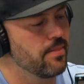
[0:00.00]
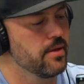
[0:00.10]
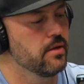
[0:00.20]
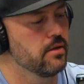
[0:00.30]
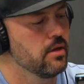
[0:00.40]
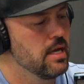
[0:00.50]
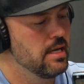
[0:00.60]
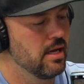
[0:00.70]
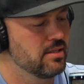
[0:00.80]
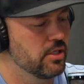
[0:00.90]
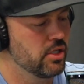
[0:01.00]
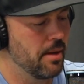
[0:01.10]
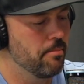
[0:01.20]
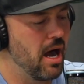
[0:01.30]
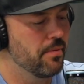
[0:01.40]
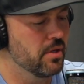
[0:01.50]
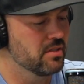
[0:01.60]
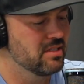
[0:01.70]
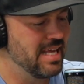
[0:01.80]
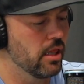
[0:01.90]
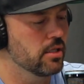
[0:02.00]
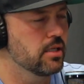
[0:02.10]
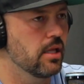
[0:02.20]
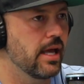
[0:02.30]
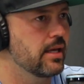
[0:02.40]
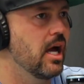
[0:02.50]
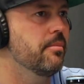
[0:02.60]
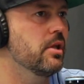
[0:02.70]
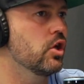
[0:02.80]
I bought the skeleton of that company,